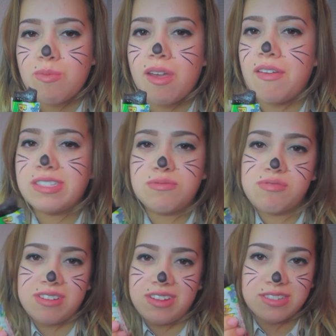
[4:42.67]
That's
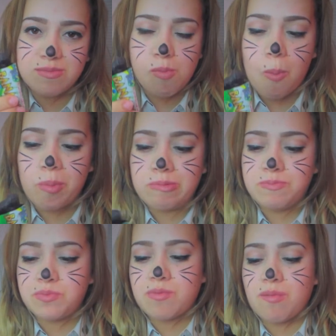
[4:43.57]
what it is.
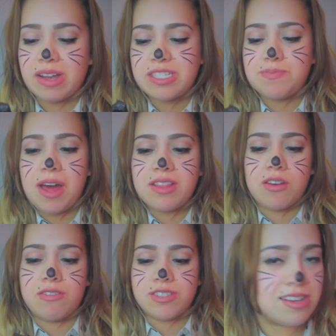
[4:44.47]
It's
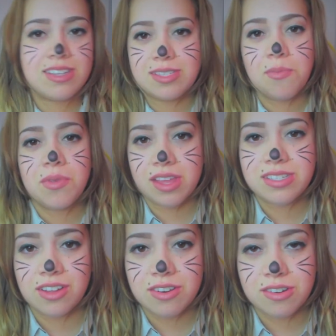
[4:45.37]
platanos. It's like something that they
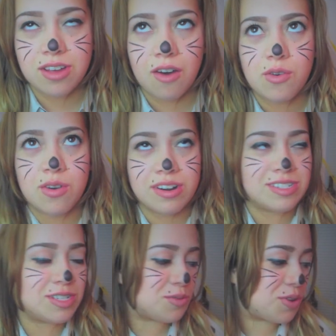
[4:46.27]
sell in El Salvador
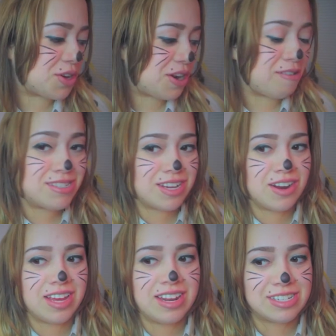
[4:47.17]
and it tastes really good. I was
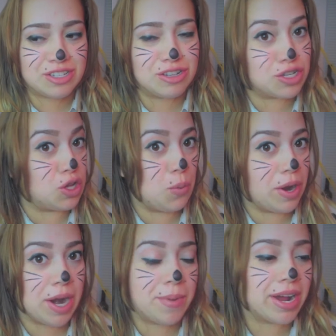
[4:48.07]
scared to eat it because it looked a little
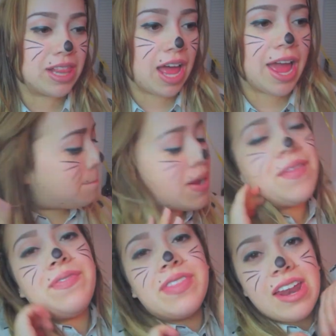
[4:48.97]
weird. I'm not going to lie.
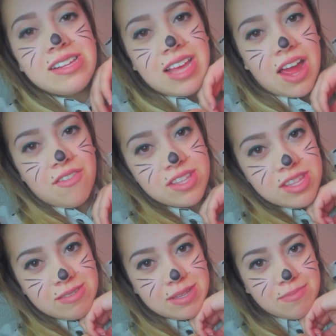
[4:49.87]
But that is
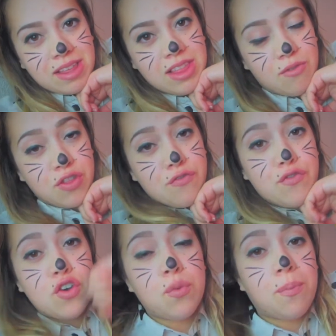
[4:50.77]
everything that was in my Love With
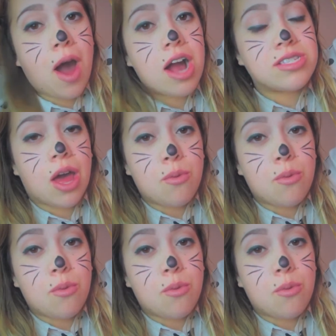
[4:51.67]
Food box.